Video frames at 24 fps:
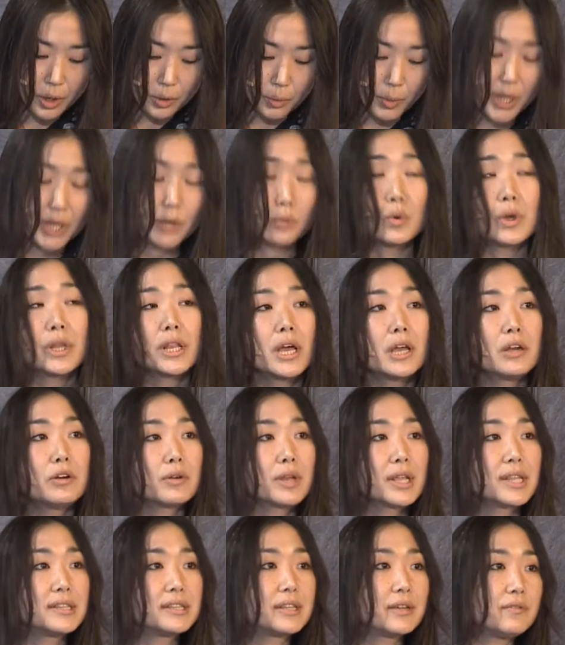We had
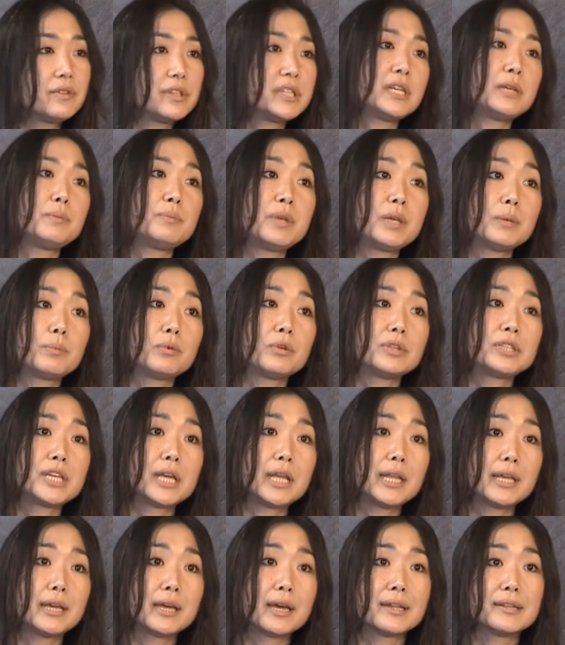117 people
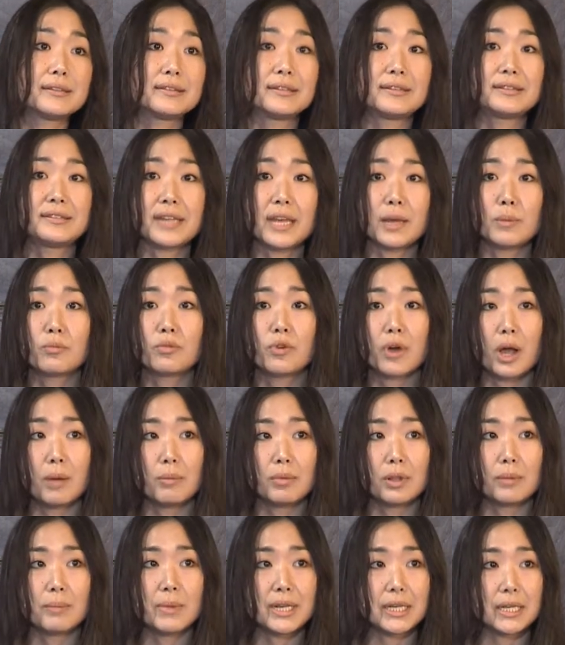telling us the same
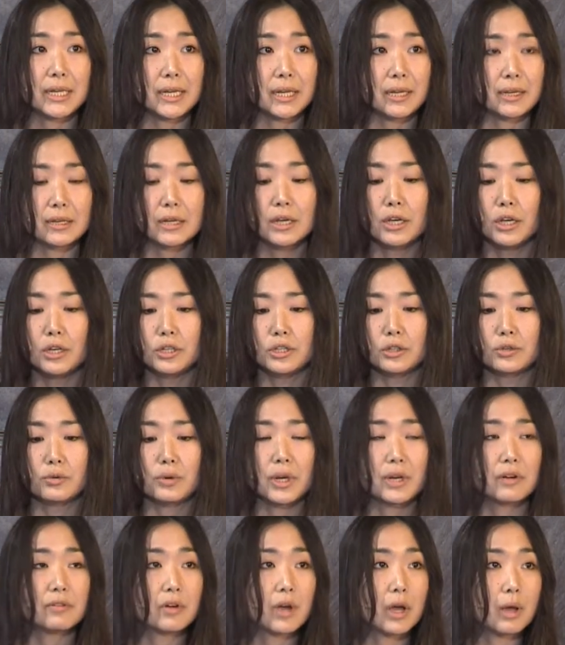problem and need to
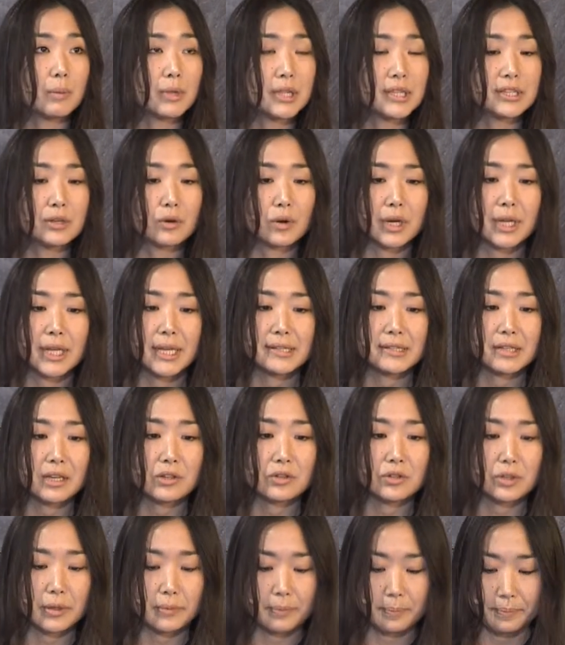Creative Commons, the
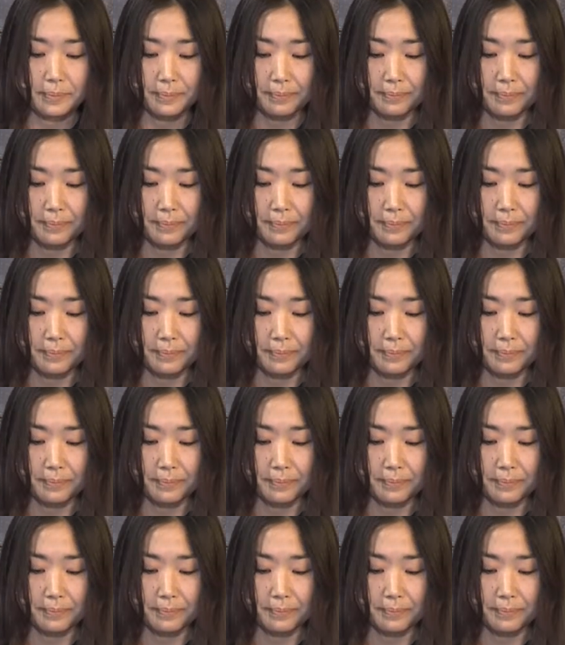organization.